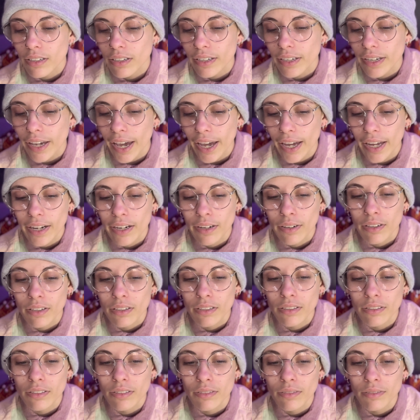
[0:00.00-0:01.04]

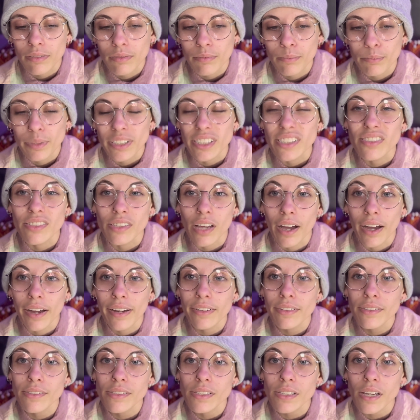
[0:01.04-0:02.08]
can be
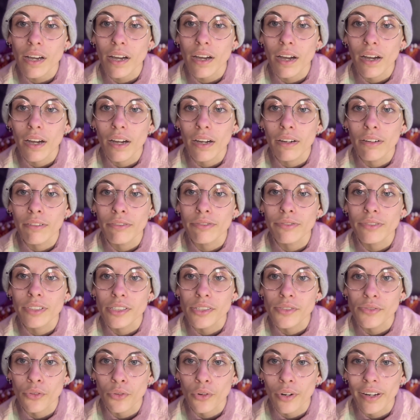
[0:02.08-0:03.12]
signs of
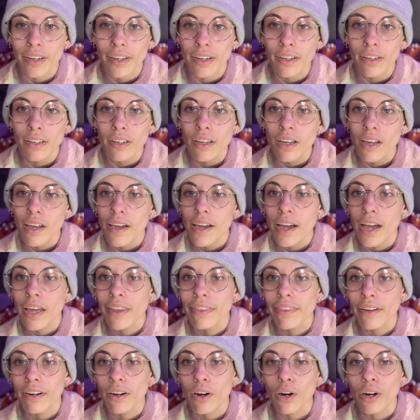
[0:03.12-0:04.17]
dysphoria, and
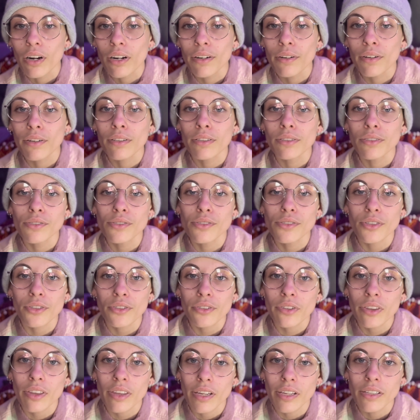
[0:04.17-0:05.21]
there are
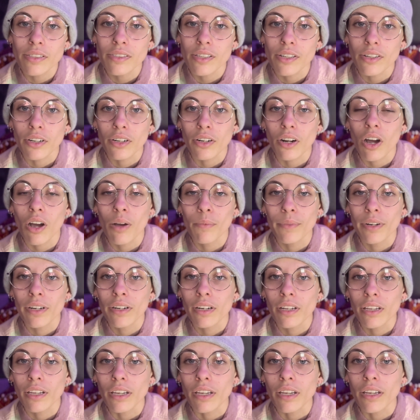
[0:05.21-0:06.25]
certain things that are
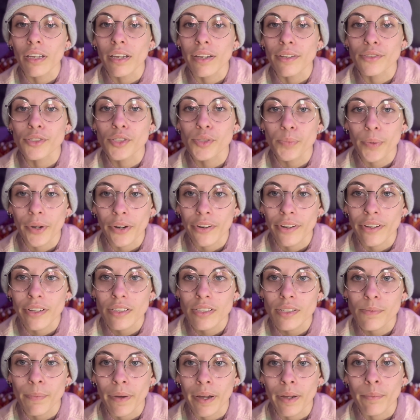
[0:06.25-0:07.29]
commonly
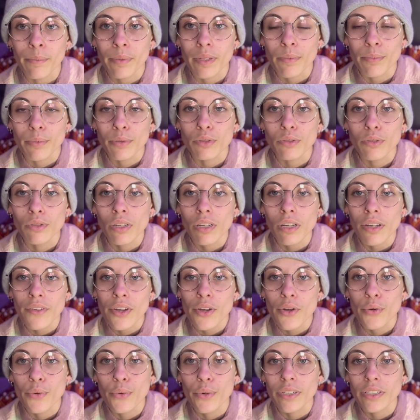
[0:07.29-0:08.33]
experienced by people
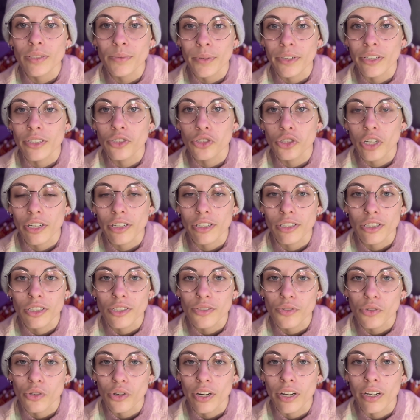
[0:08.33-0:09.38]
who experience gender
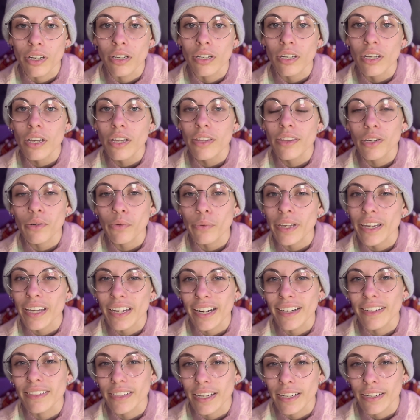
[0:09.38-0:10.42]
dysphoria that we can
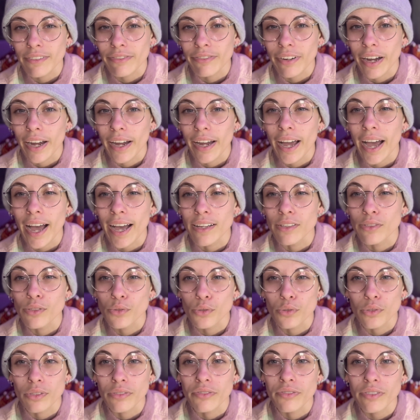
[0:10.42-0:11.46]
identify as
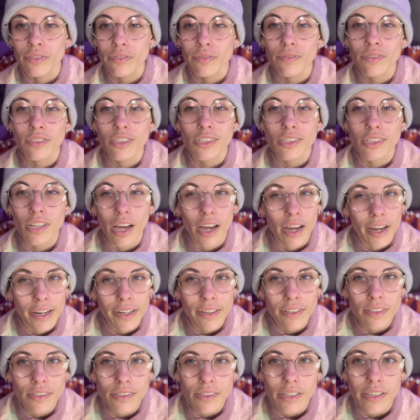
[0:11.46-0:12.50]
sort of
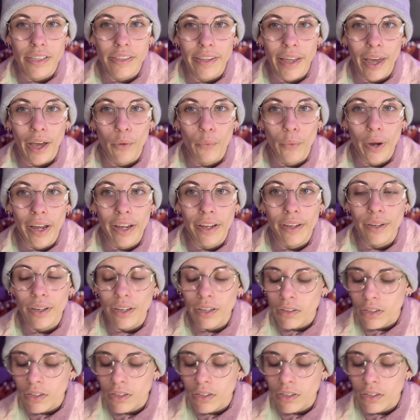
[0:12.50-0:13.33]
signs in that way.